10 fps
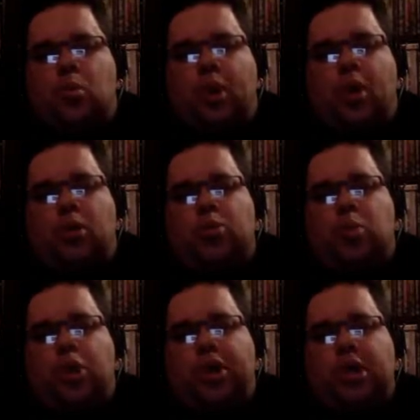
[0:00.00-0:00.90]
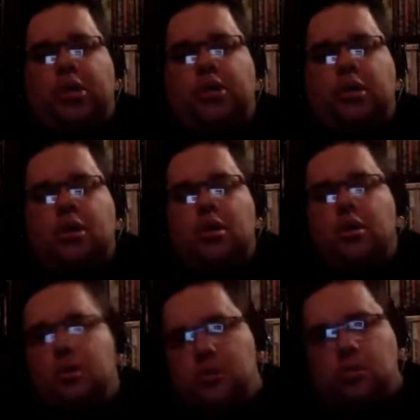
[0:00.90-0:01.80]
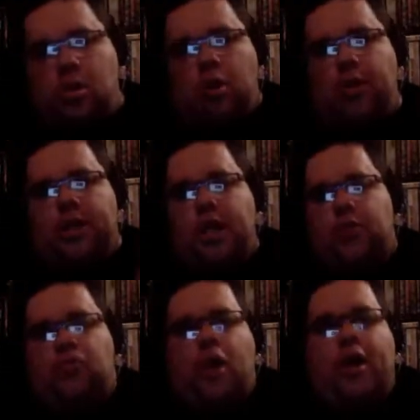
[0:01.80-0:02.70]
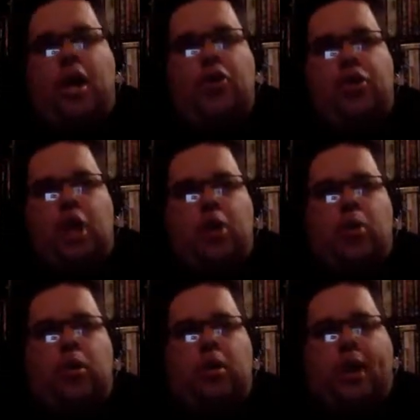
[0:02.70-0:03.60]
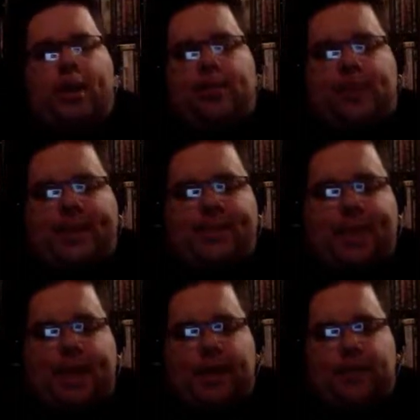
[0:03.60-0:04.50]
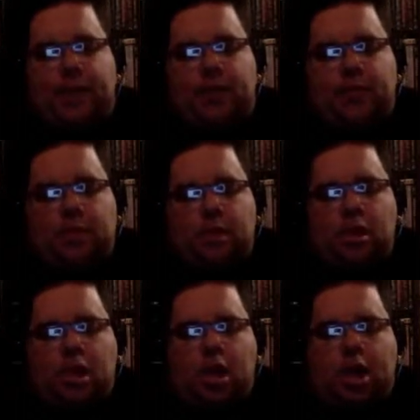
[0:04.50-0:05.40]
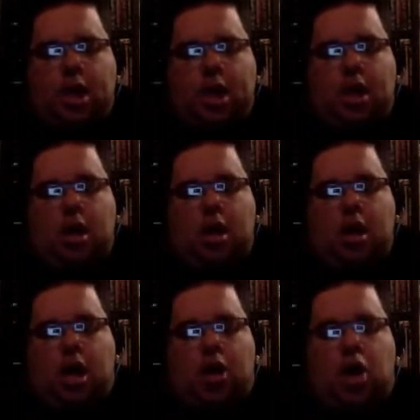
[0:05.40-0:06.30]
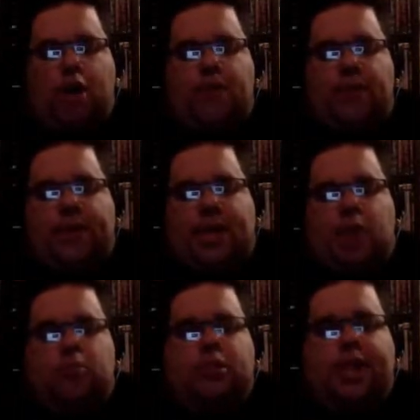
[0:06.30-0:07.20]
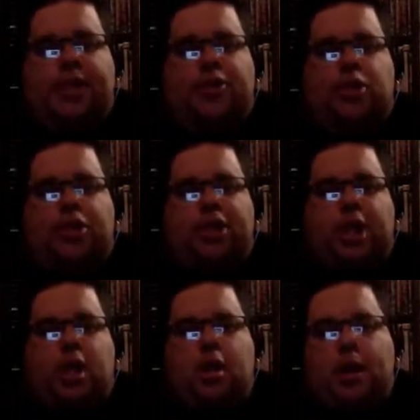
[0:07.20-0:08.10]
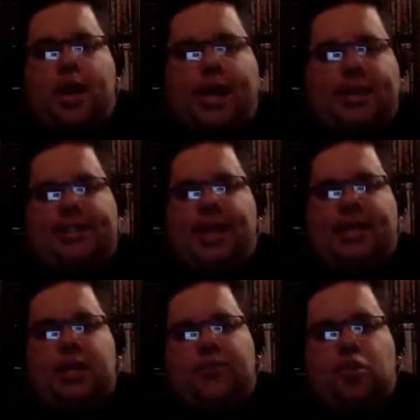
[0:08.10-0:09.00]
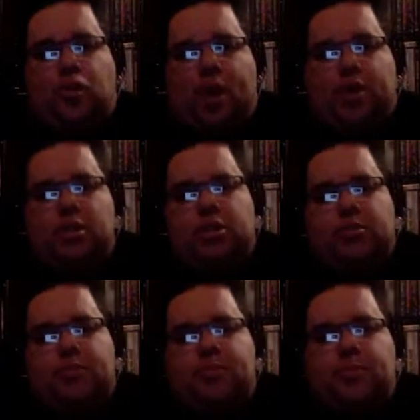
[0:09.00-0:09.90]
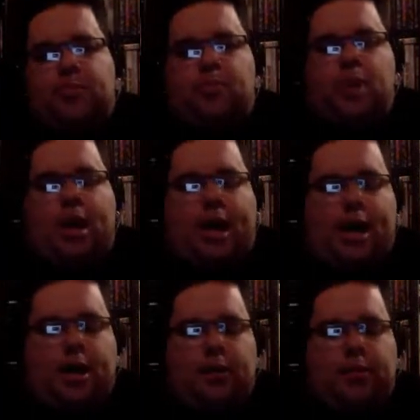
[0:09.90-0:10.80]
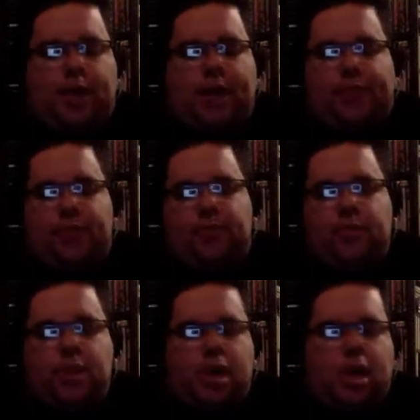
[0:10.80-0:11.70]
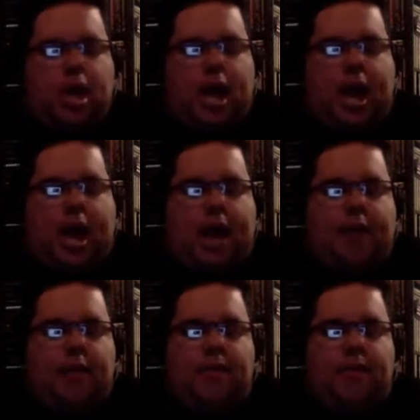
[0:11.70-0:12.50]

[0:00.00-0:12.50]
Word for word: when I was working on the Kiss radio show at PBA FM. A lot of it comes down to the executive directors. Um, yeah, and, yeah,